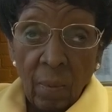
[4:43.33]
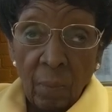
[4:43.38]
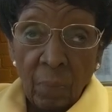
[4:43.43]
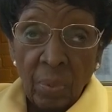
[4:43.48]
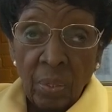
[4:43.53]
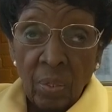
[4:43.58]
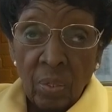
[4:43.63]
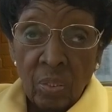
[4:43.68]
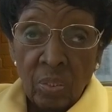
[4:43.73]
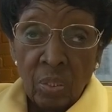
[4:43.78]

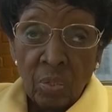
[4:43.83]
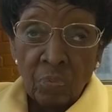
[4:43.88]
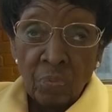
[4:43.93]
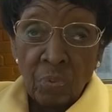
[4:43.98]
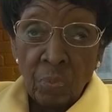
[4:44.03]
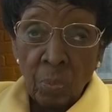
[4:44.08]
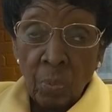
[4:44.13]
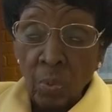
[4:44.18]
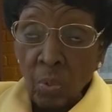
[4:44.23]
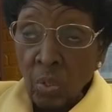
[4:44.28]
Because if
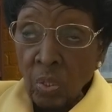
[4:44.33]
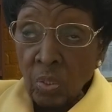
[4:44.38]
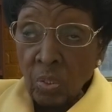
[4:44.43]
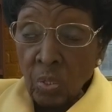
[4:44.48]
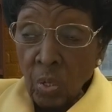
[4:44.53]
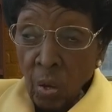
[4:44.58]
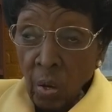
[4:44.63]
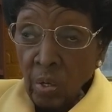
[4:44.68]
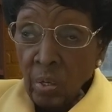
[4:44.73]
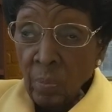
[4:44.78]
you were going to
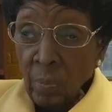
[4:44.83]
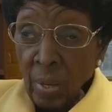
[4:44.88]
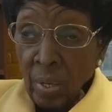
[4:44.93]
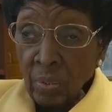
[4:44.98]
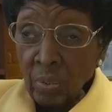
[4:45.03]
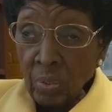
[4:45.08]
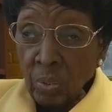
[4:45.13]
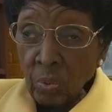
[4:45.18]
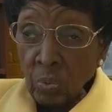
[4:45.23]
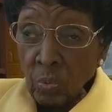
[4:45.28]
talk
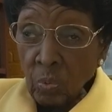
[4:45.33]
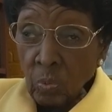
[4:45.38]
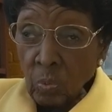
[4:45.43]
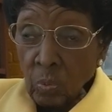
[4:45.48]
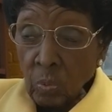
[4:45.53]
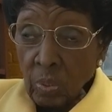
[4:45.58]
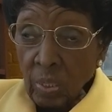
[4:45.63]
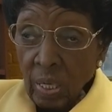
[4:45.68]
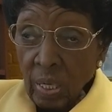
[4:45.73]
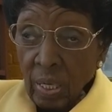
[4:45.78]
about a
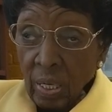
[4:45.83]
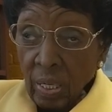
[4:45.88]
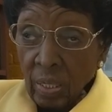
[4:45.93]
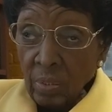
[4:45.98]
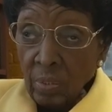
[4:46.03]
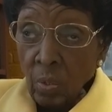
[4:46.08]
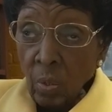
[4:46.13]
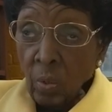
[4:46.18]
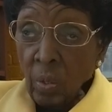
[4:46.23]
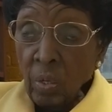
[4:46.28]
school,
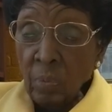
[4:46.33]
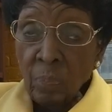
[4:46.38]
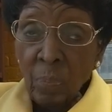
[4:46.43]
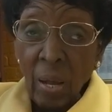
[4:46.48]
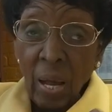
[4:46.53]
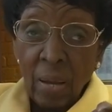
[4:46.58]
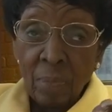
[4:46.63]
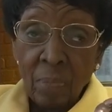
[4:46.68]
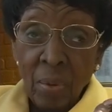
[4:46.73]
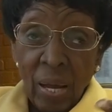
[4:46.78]
talk it
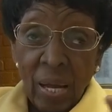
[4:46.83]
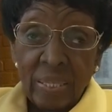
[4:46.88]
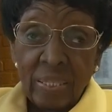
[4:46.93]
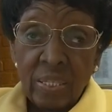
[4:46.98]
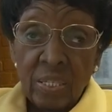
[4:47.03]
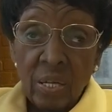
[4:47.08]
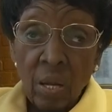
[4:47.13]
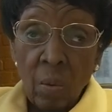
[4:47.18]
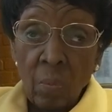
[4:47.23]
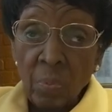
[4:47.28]
by
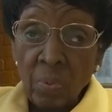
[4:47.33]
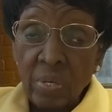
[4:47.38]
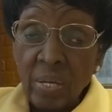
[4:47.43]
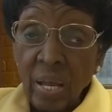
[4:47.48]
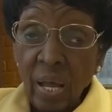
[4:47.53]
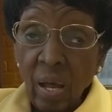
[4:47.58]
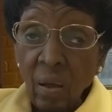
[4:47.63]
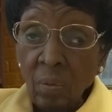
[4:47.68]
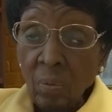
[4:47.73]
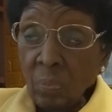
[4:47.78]
its number.
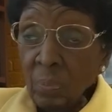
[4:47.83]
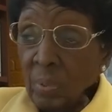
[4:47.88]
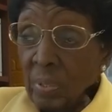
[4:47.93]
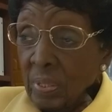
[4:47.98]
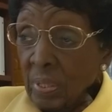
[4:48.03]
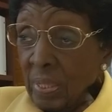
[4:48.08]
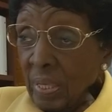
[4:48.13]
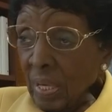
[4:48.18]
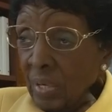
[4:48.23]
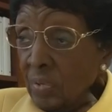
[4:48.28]
Now,
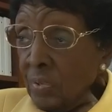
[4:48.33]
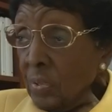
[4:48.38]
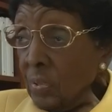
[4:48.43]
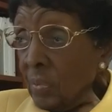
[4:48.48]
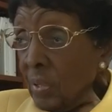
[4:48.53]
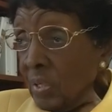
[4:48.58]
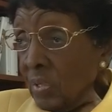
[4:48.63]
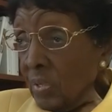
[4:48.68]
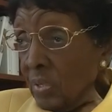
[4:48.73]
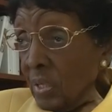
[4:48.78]
when
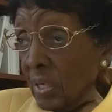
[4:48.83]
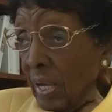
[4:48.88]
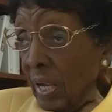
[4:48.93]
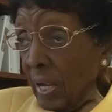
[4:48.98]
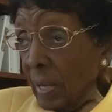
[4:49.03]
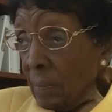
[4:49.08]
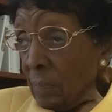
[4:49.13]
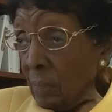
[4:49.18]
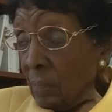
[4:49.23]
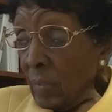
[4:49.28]
integration
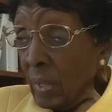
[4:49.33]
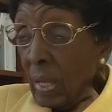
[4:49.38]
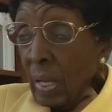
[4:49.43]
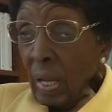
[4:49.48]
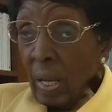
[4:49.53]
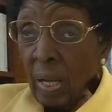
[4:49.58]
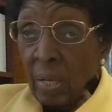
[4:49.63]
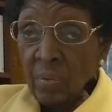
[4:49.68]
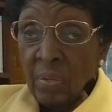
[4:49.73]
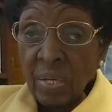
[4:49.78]
came
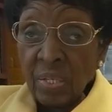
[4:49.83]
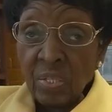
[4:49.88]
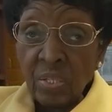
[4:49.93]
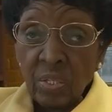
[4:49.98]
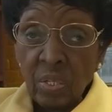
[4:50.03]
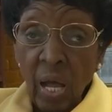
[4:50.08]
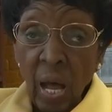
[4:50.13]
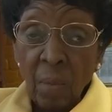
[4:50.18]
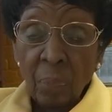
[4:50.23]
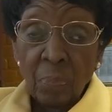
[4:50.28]
and they
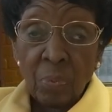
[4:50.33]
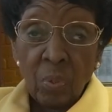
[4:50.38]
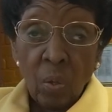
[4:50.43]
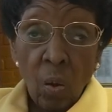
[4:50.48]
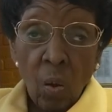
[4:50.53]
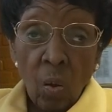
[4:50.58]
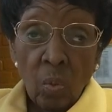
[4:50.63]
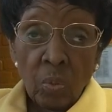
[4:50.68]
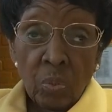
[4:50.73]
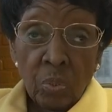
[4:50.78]
stopped
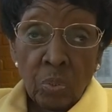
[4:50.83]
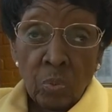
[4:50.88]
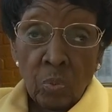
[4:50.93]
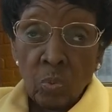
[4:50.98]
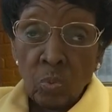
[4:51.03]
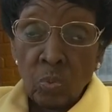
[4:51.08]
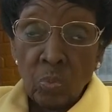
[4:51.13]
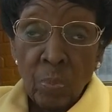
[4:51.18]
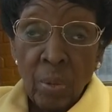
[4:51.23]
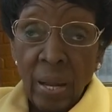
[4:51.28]
calling
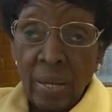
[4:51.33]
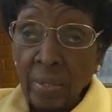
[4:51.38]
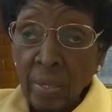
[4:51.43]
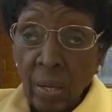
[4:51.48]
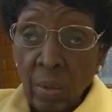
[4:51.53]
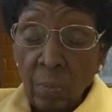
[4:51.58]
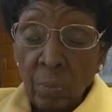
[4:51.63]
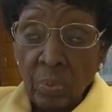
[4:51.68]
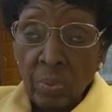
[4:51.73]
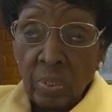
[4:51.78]
schools by
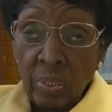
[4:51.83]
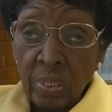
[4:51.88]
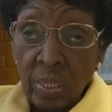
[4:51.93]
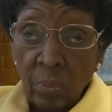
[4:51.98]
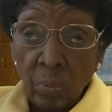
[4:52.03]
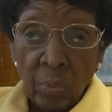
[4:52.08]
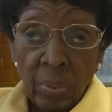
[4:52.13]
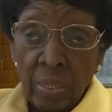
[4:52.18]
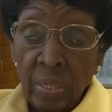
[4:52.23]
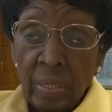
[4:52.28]
numbers,
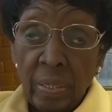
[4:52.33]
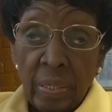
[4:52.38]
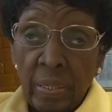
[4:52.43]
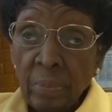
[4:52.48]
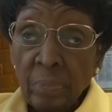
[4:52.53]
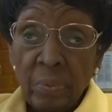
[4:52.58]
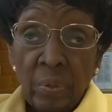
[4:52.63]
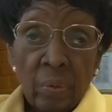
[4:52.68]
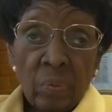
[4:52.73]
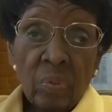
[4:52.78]
we didn't
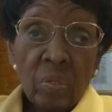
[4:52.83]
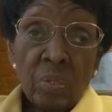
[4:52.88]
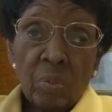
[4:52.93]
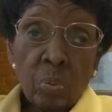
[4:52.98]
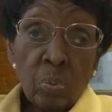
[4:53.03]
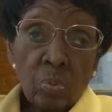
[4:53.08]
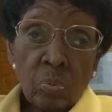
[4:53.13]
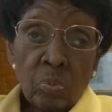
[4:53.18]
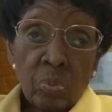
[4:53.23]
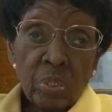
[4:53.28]
even know
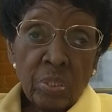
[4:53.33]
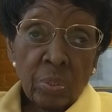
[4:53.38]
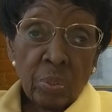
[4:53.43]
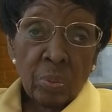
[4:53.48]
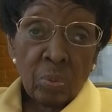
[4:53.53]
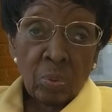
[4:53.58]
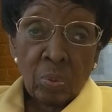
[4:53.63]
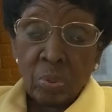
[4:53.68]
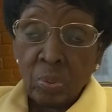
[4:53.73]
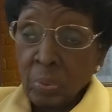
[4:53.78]
who the
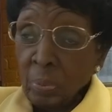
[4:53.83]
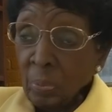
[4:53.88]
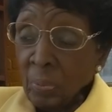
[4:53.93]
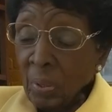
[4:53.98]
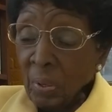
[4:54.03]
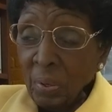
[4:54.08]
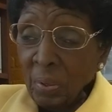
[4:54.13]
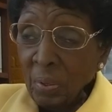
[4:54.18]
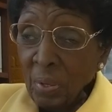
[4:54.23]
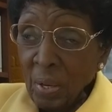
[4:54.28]
schools
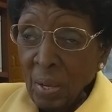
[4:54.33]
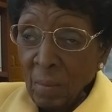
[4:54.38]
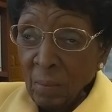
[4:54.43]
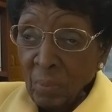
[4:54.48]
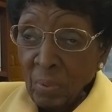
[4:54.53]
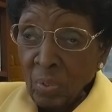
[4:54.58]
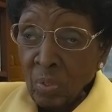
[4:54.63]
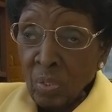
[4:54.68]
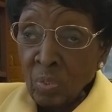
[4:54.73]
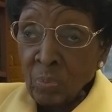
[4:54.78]
were,
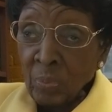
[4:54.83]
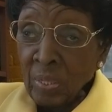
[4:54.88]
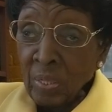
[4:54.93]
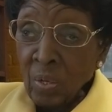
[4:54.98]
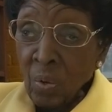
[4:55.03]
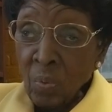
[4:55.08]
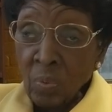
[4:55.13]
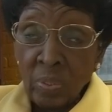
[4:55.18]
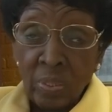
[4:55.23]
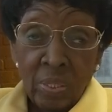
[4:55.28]
because we had
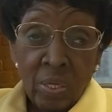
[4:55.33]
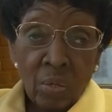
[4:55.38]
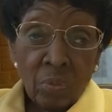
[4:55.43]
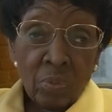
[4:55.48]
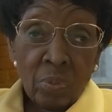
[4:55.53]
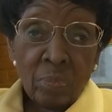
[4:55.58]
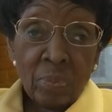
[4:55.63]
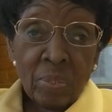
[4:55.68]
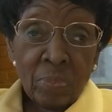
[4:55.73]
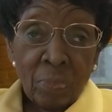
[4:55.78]
only known
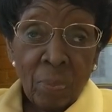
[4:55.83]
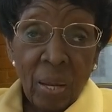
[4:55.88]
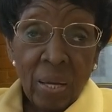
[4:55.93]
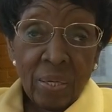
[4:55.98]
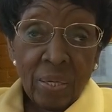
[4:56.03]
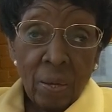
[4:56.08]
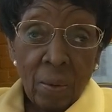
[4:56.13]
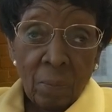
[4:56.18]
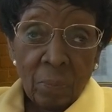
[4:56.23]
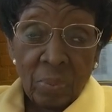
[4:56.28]
them by
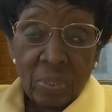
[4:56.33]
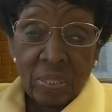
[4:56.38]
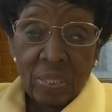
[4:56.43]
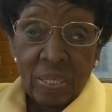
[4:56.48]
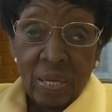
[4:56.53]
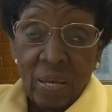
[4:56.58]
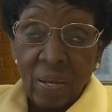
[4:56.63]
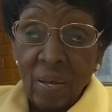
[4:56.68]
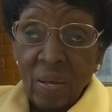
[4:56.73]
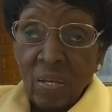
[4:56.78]
numbers.
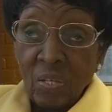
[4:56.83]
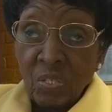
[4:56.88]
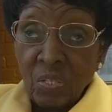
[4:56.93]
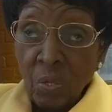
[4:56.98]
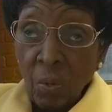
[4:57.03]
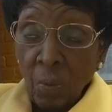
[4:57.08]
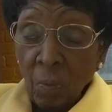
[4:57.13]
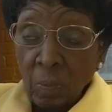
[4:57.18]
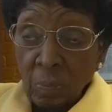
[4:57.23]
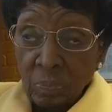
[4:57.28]

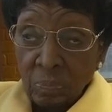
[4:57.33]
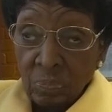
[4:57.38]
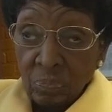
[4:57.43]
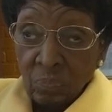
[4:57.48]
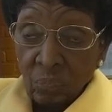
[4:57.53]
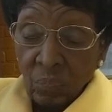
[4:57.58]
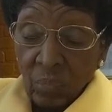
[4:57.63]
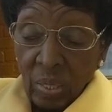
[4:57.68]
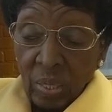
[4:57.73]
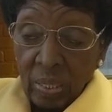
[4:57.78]
So,
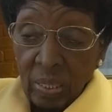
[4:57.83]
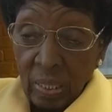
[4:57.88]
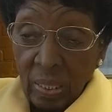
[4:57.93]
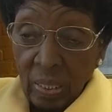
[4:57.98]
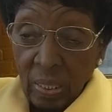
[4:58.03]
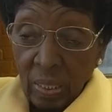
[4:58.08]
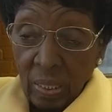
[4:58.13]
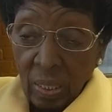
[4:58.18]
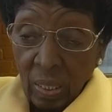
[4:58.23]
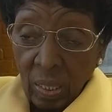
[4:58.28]

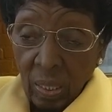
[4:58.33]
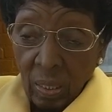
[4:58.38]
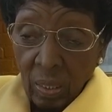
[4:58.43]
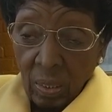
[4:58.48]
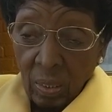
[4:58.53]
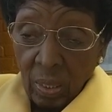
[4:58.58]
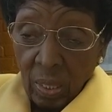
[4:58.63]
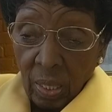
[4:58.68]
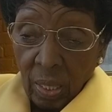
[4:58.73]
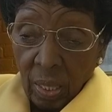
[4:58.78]

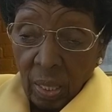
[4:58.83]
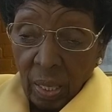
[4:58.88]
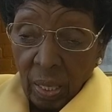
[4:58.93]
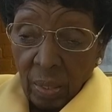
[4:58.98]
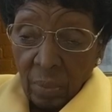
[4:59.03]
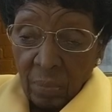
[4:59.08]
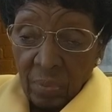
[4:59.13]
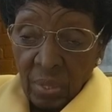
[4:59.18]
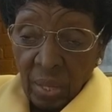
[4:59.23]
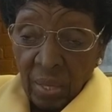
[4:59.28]

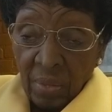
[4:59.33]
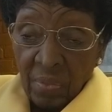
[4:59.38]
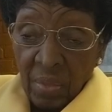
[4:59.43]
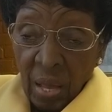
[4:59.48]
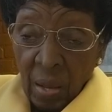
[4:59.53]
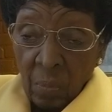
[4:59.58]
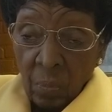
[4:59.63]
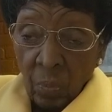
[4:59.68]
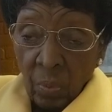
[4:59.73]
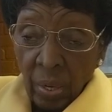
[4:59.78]
in
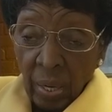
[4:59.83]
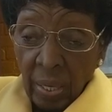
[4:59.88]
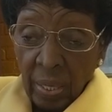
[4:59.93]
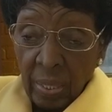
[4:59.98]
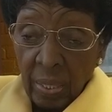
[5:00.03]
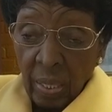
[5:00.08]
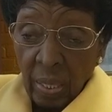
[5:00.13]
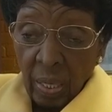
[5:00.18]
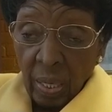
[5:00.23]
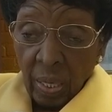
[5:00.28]
that way,
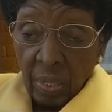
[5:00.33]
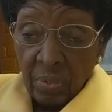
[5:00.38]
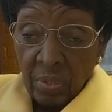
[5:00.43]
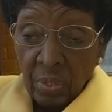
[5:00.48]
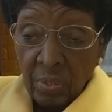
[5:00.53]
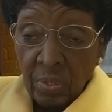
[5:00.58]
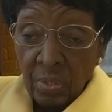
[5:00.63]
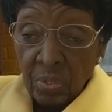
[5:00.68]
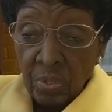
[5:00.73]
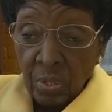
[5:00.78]

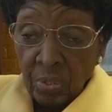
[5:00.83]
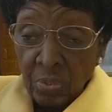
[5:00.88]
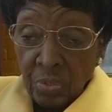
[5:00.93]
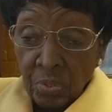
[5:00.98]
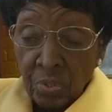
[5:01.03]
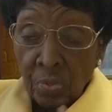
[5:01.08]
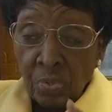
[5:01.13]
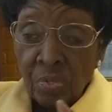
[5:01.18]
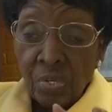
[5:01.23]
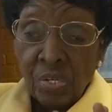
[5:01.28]
The
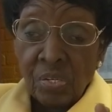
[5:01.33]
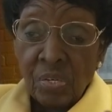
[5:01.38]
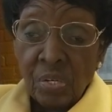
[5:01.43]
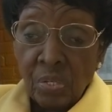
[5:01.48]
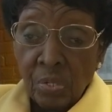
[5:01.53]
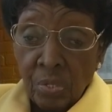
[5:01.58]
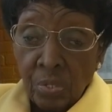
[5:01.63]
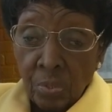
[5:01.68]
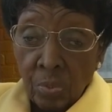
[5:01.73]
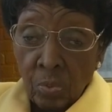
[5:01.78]

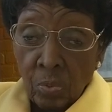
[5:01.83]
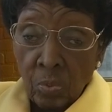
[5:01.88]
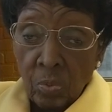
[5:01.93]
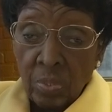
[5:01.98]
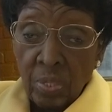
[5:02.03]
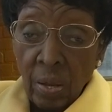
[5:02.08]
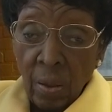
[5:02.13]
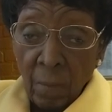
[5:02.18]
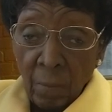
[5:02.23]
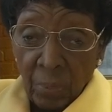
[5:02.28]
two-digit school
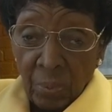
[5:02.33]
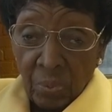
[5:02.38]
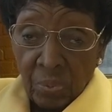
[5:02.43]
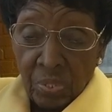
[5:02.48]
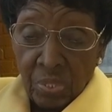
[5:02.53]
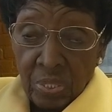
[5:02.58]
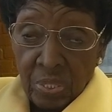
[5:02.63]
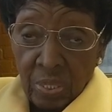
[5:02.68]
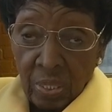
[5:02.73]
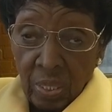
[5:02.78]

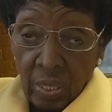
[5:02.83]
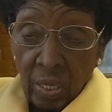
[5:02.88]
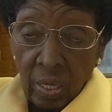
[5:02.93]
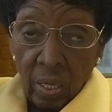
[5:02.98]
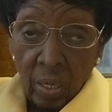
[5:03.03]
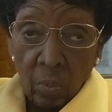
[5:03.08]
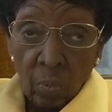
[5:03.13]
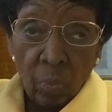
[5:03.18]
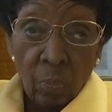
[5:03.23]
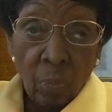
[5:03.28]
numbers
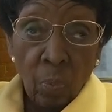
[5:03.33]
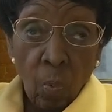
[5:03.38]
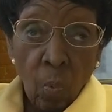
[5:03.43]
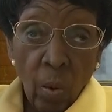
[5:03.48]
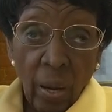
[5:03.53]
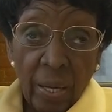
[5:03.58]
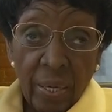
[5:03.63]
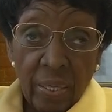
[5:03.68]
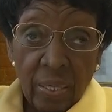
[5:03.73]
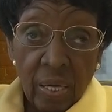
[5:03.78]
were
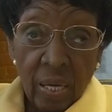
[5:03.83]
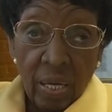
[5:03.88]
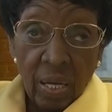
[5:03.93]
white.